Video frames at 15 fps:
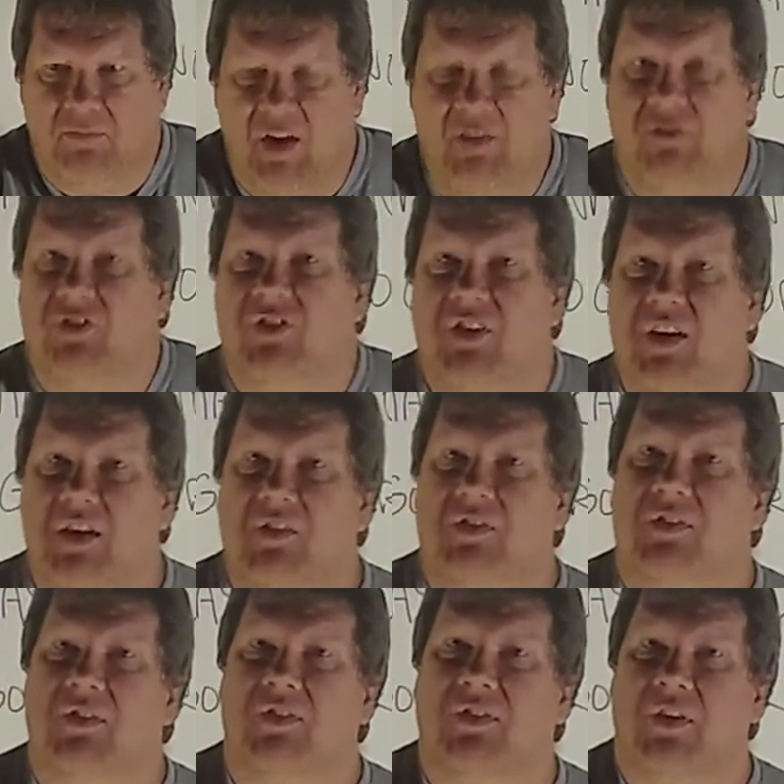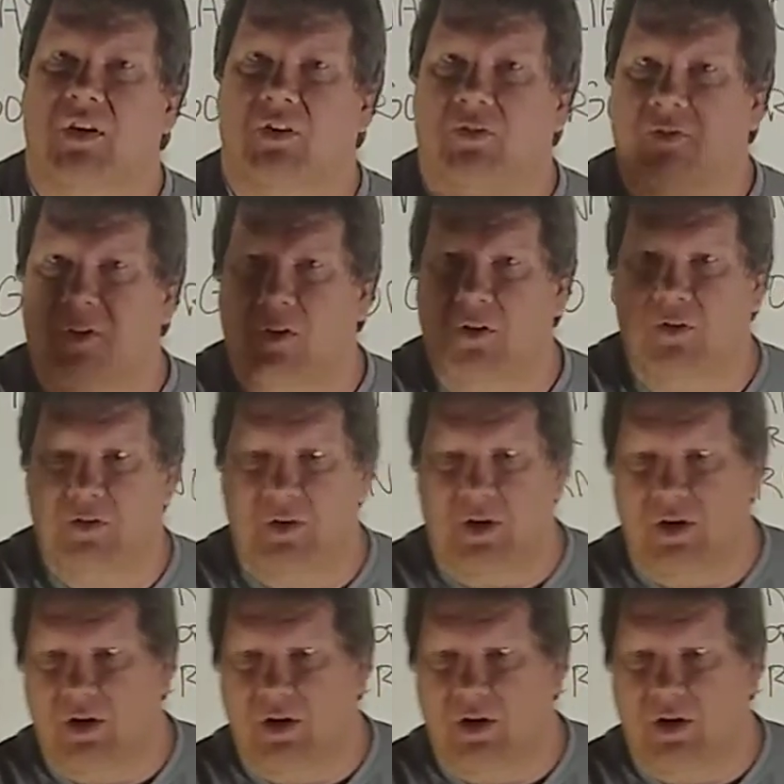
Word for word: They've seized the cell phone